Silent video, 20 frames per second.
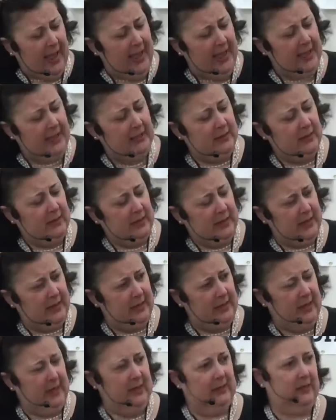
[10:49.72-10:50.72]
and
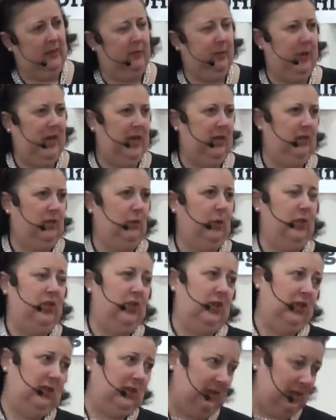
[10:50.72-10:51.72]
it is a piece which
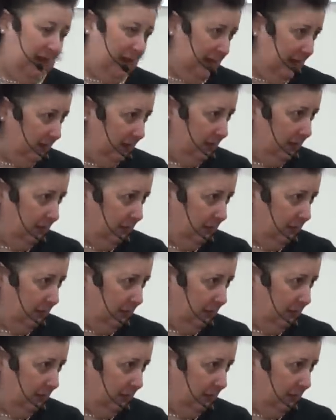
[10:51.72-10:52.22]
is signed,